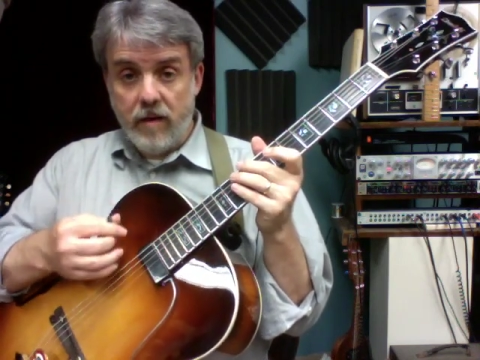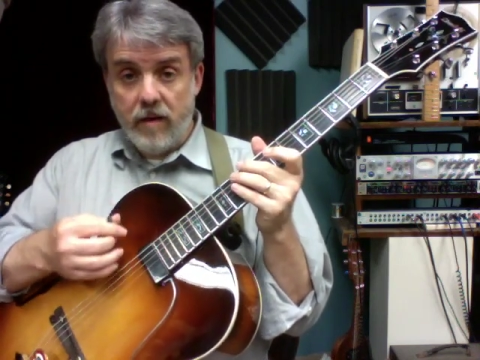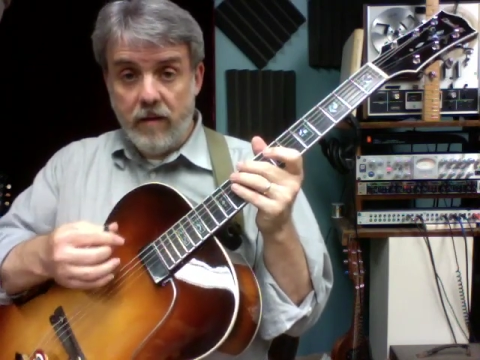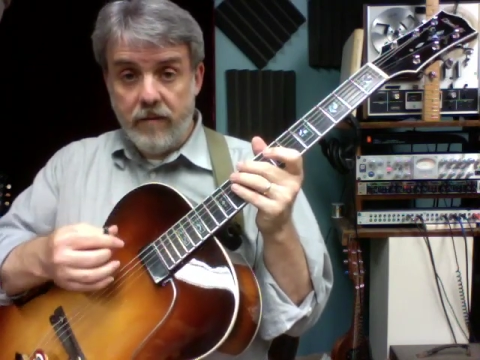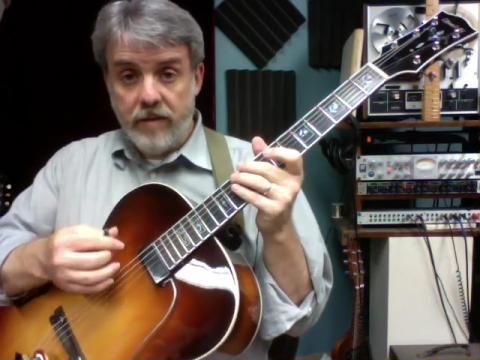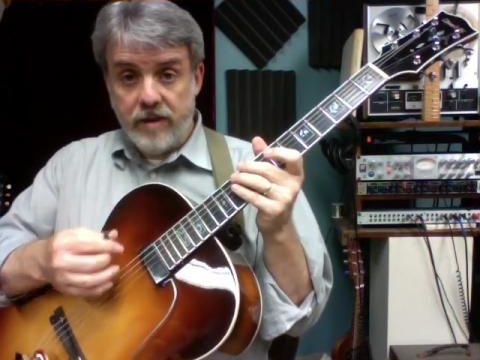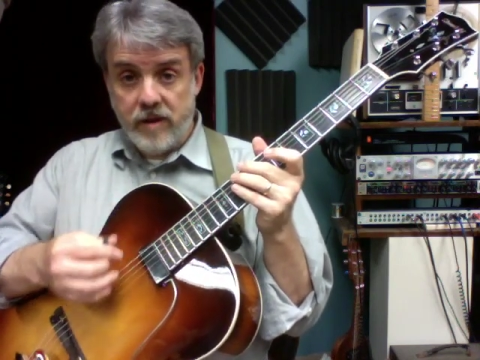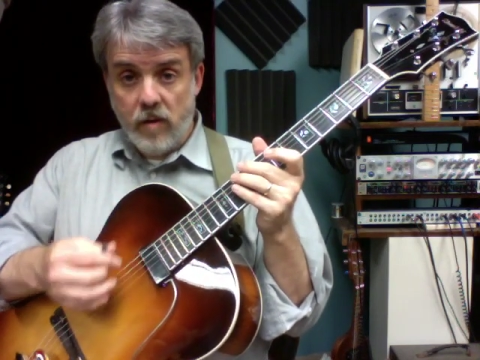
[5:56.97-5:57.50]

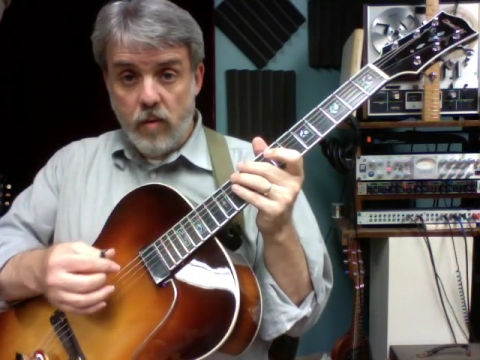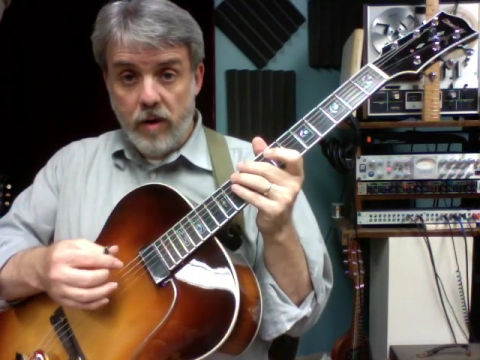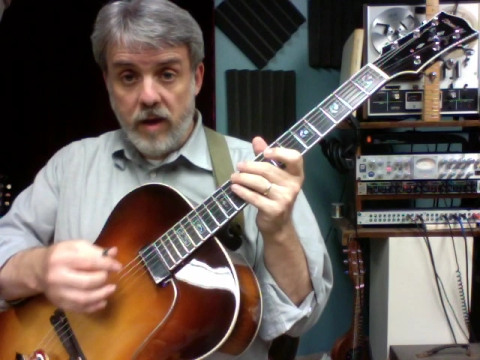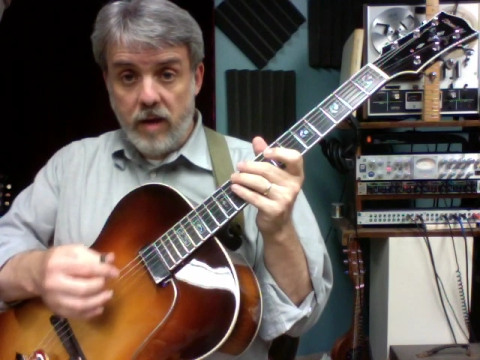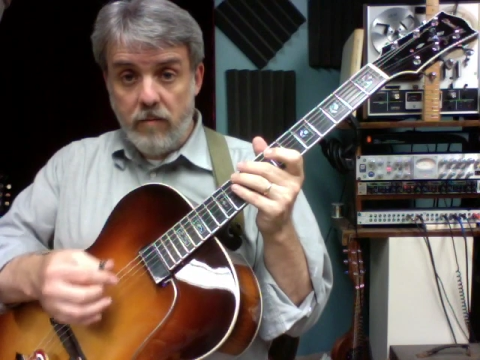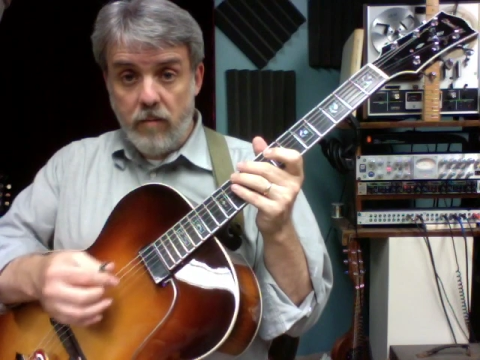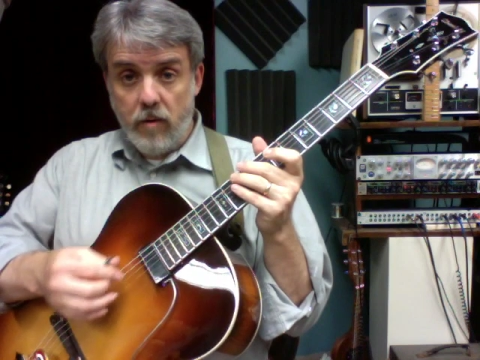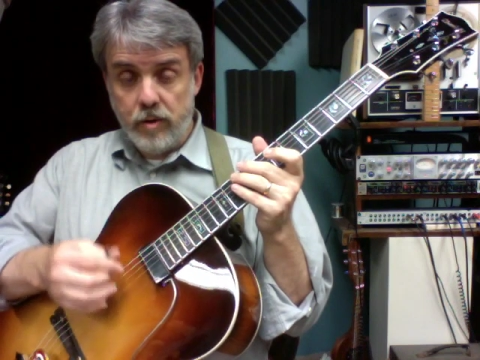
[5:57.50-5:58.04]
of this
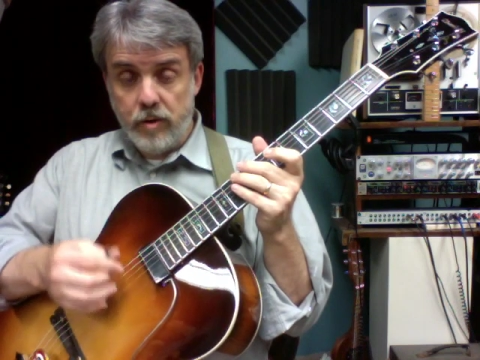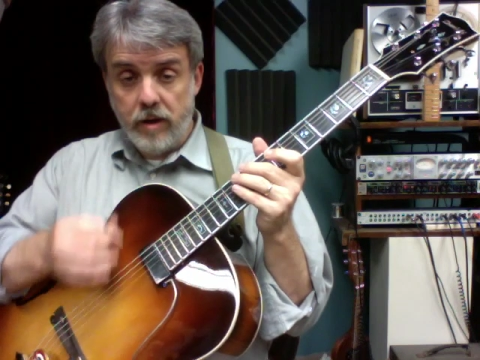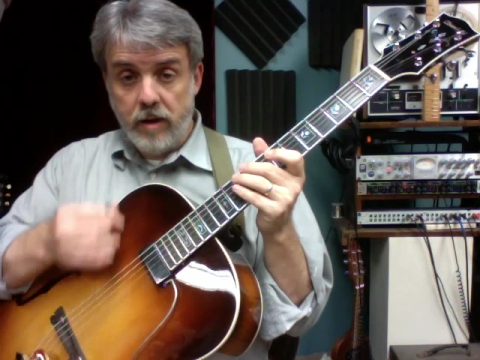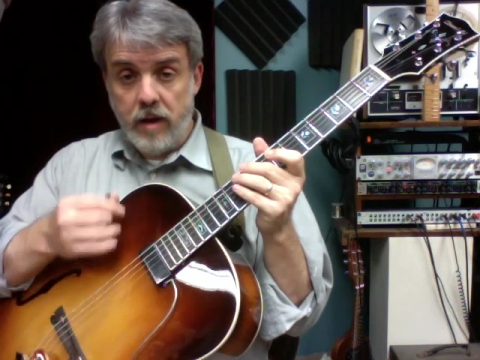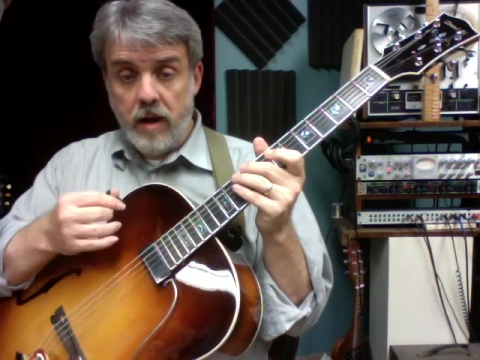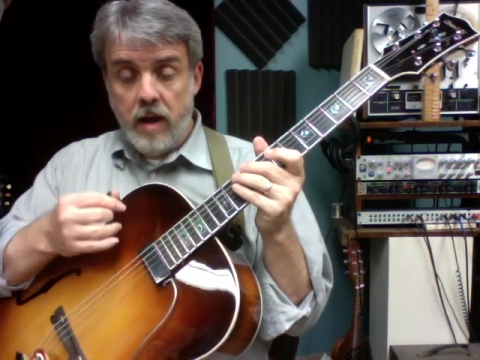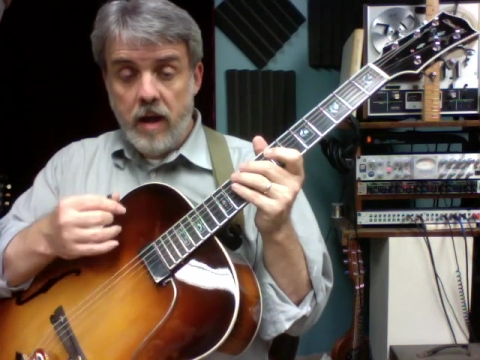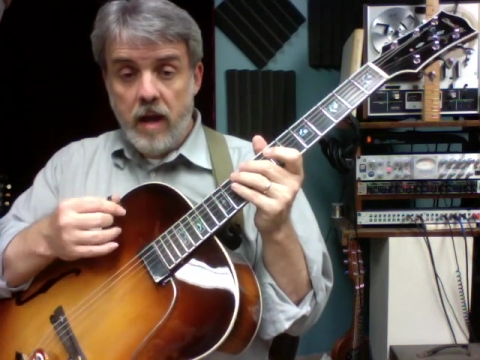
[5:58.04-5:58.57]
quirky
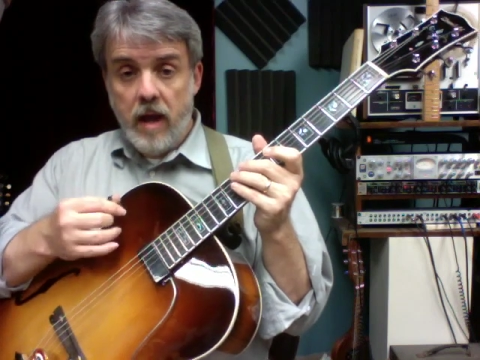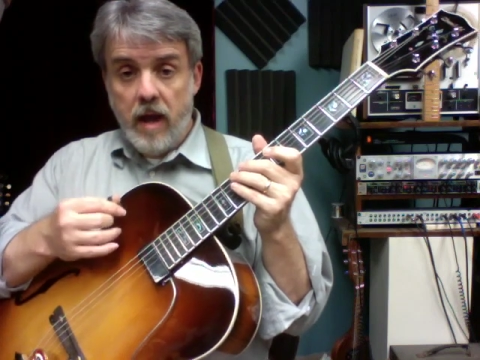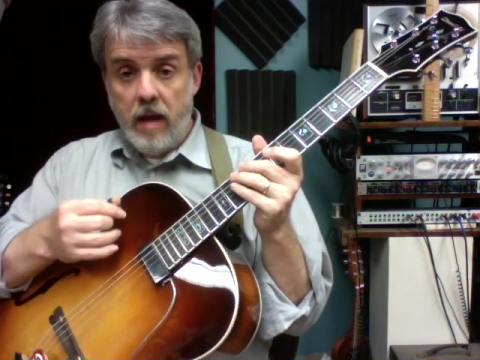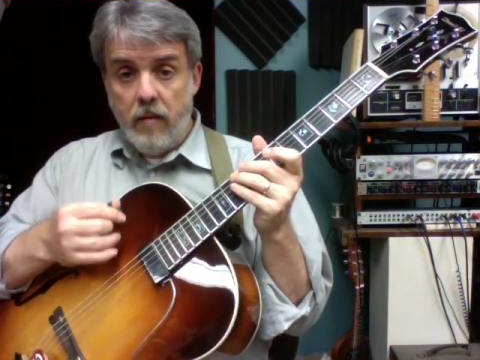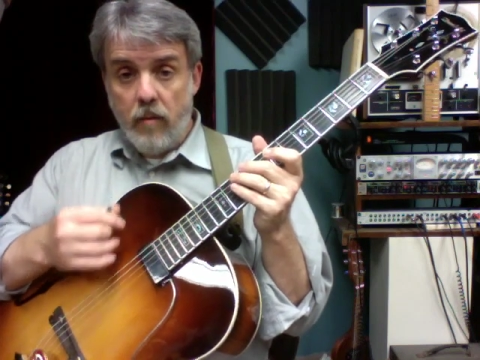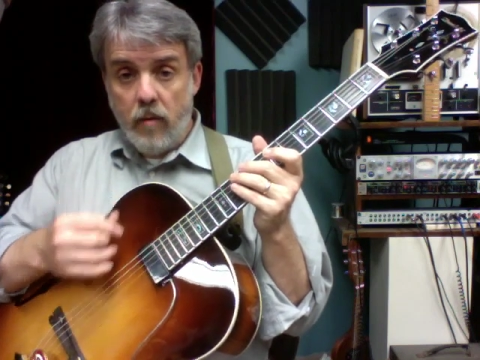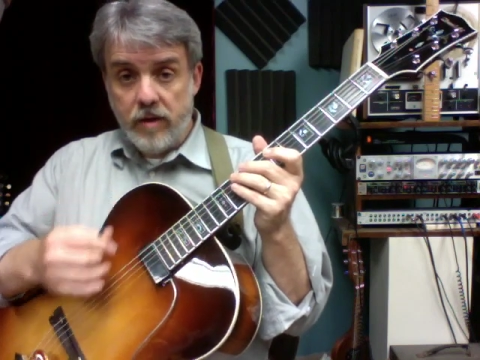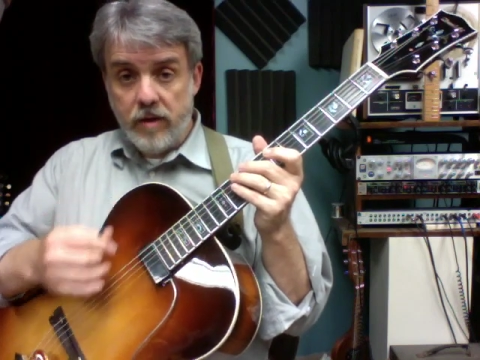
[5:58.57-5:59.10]
motion
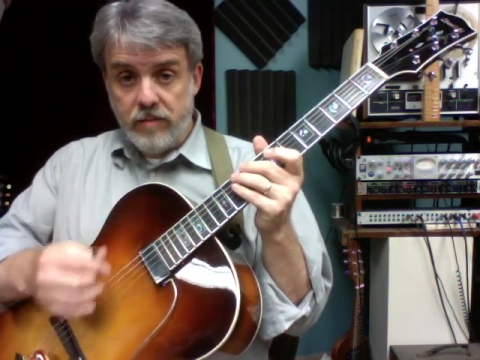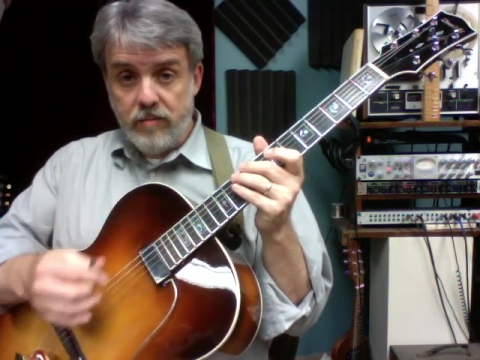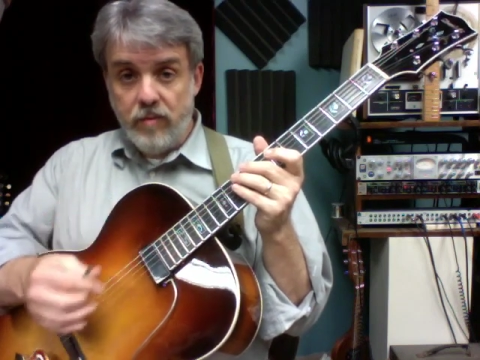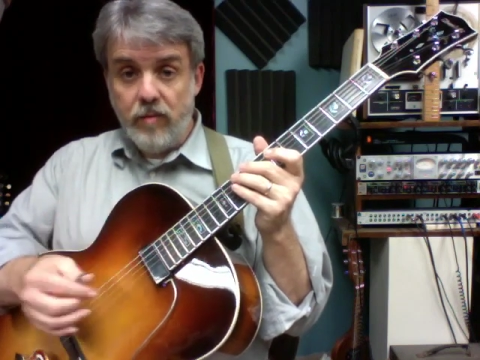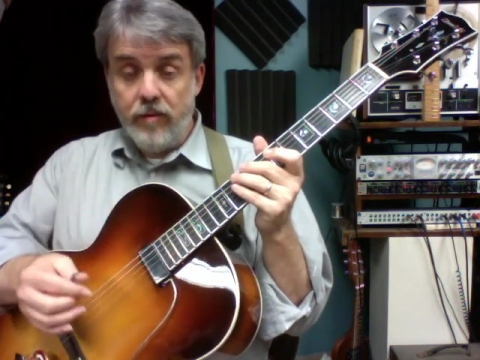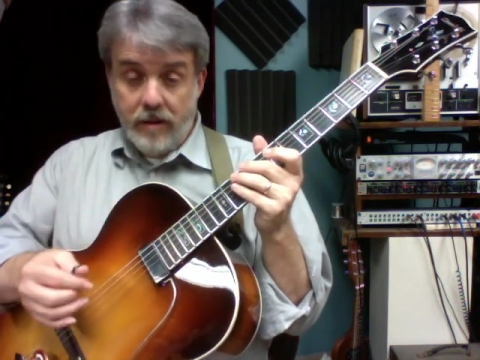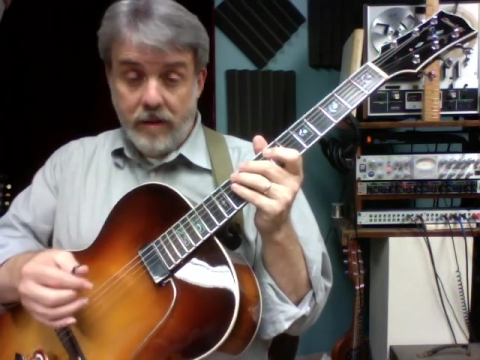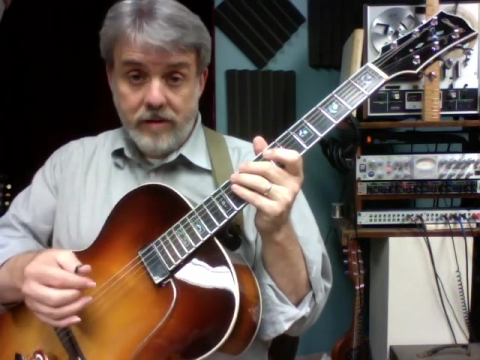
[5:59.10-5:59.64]
and more
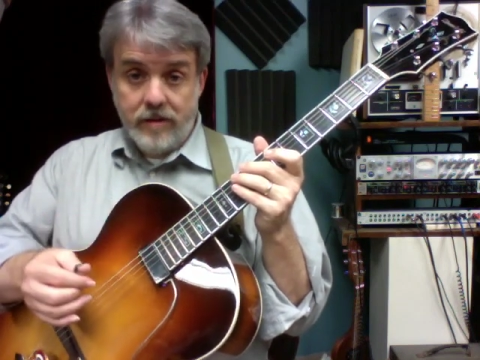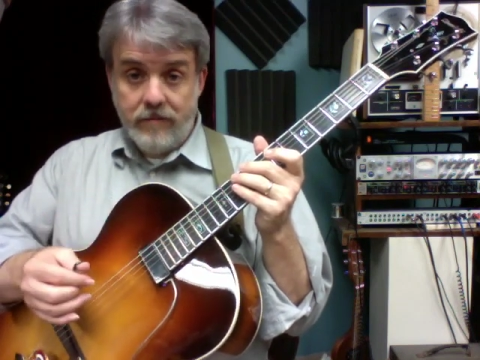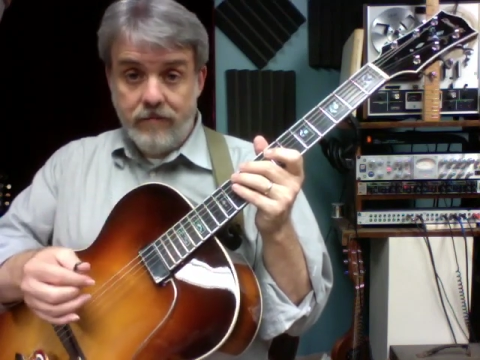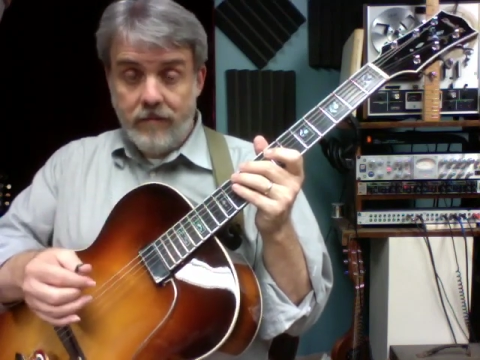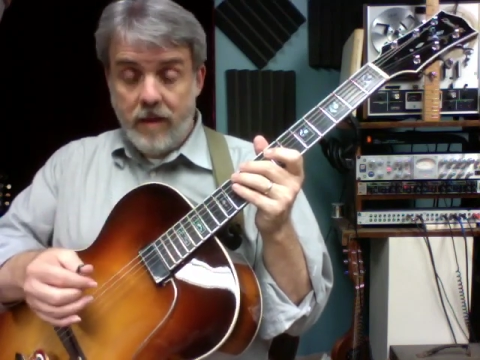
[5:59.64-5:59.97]
smoothness.